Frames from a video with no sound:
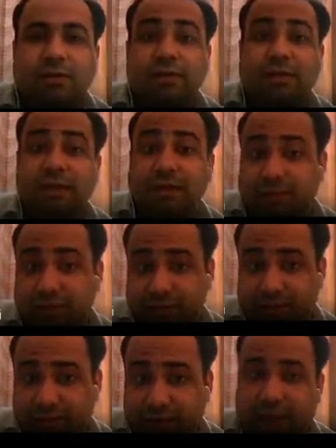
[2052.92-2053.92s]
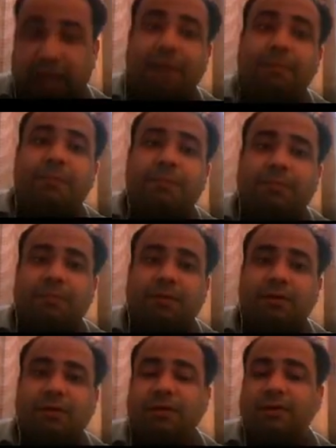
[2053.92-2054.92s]
this lap
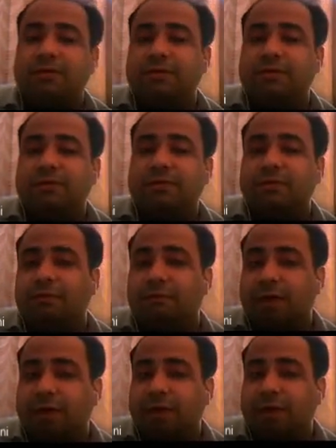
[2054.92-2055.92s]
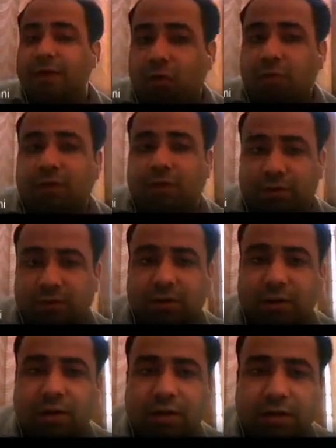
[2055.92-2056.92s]
is very common.